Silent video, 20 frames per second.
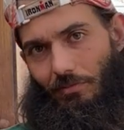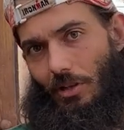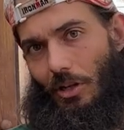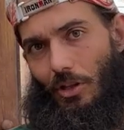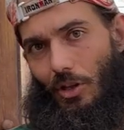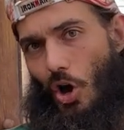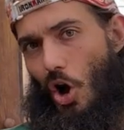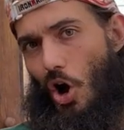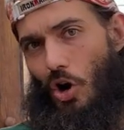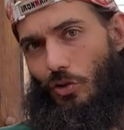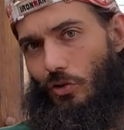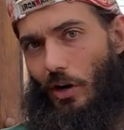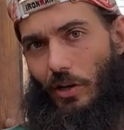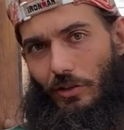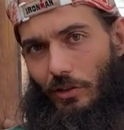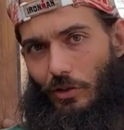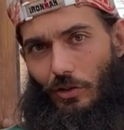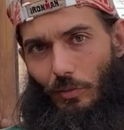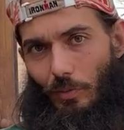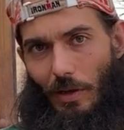a long
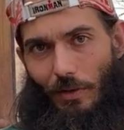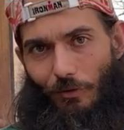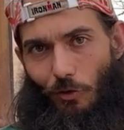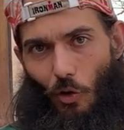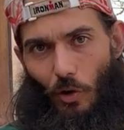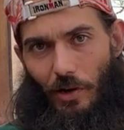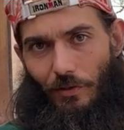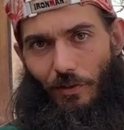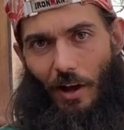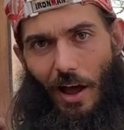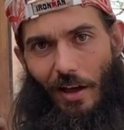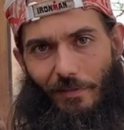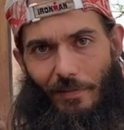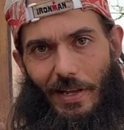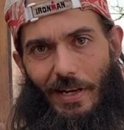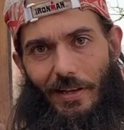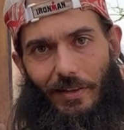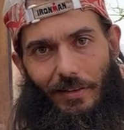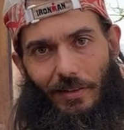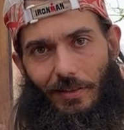run could be 45
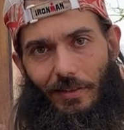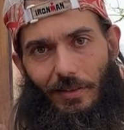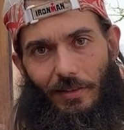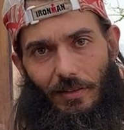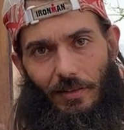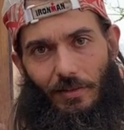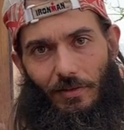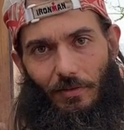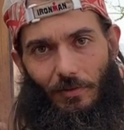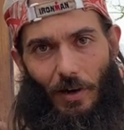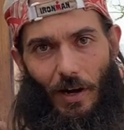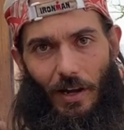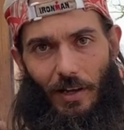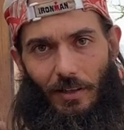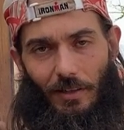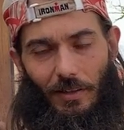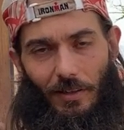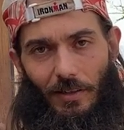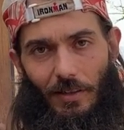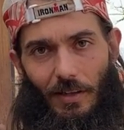minutes,
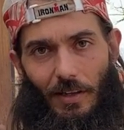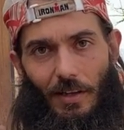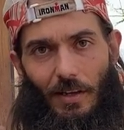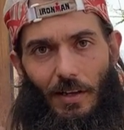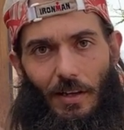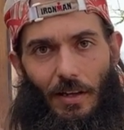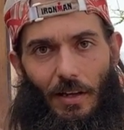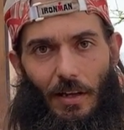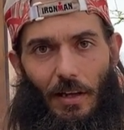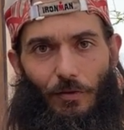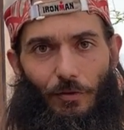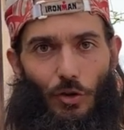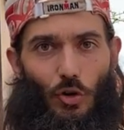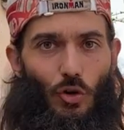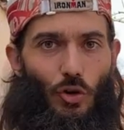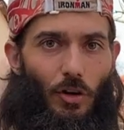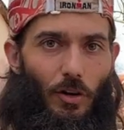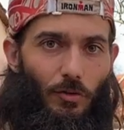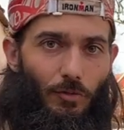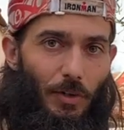right? If
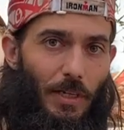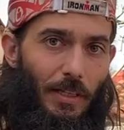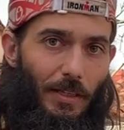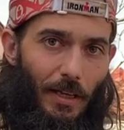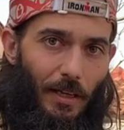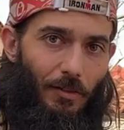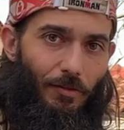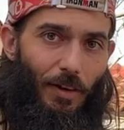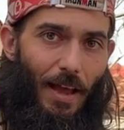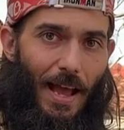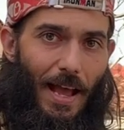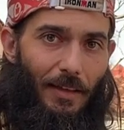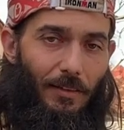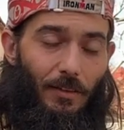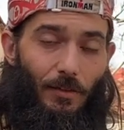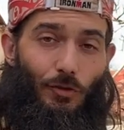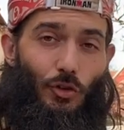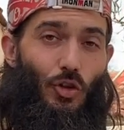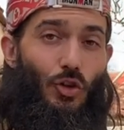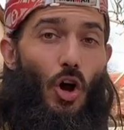you're really
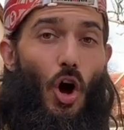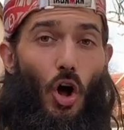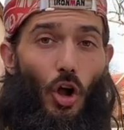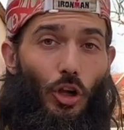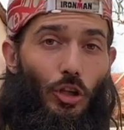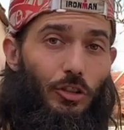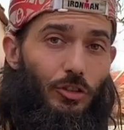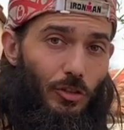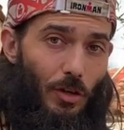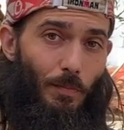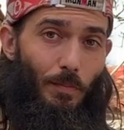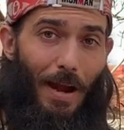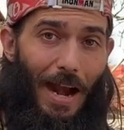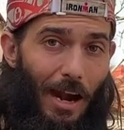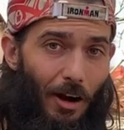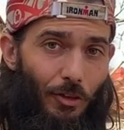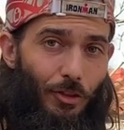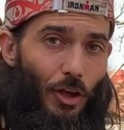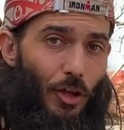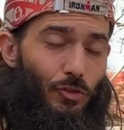advanced, if you're an ultra
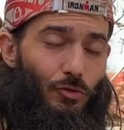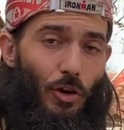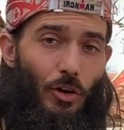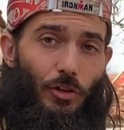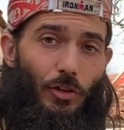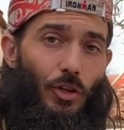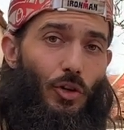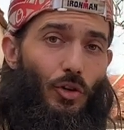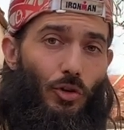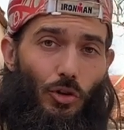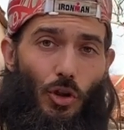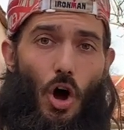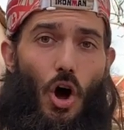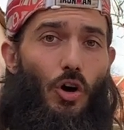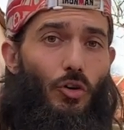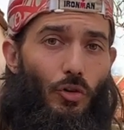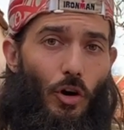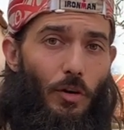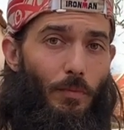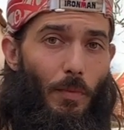marathon runner, your
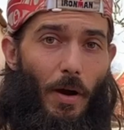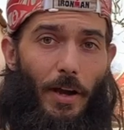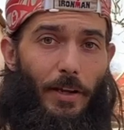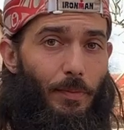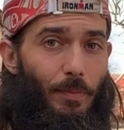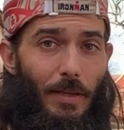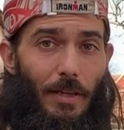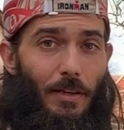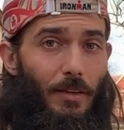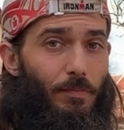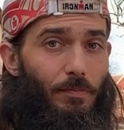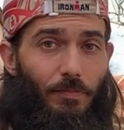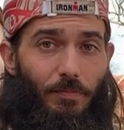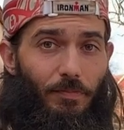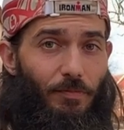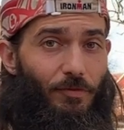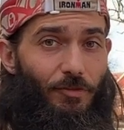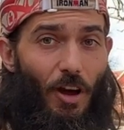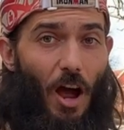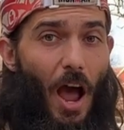long run might be
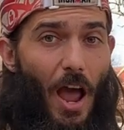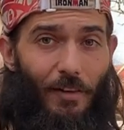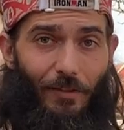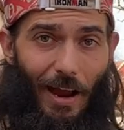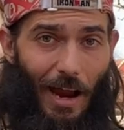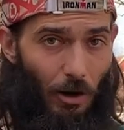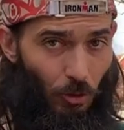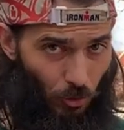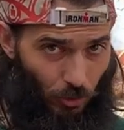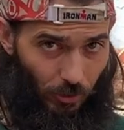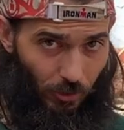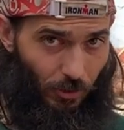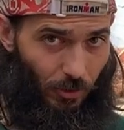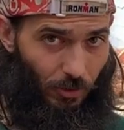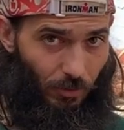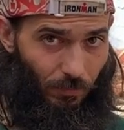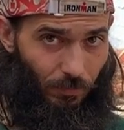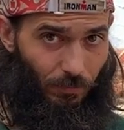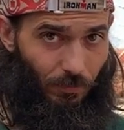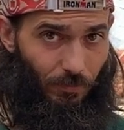5
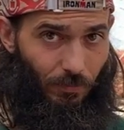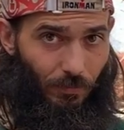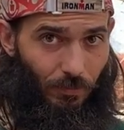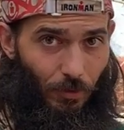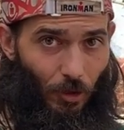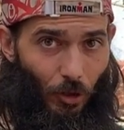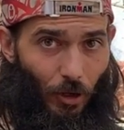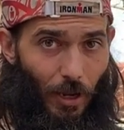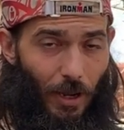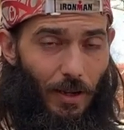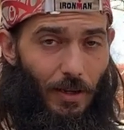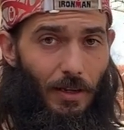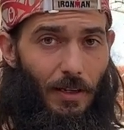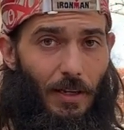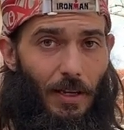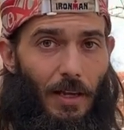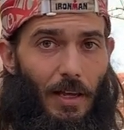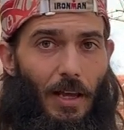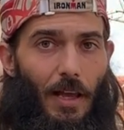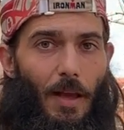hours, okay?
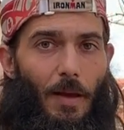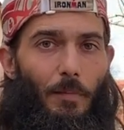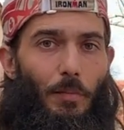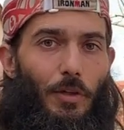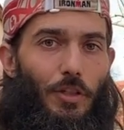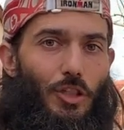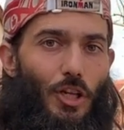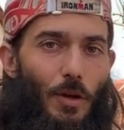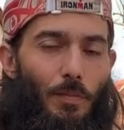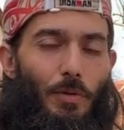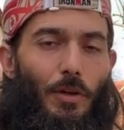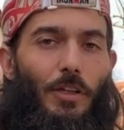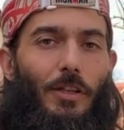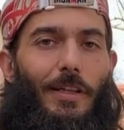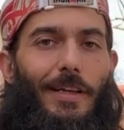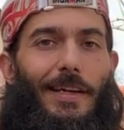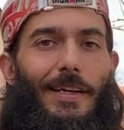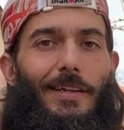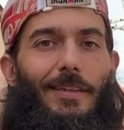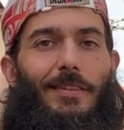But
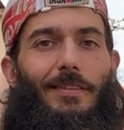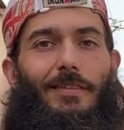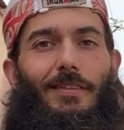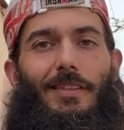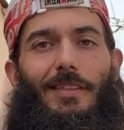typically,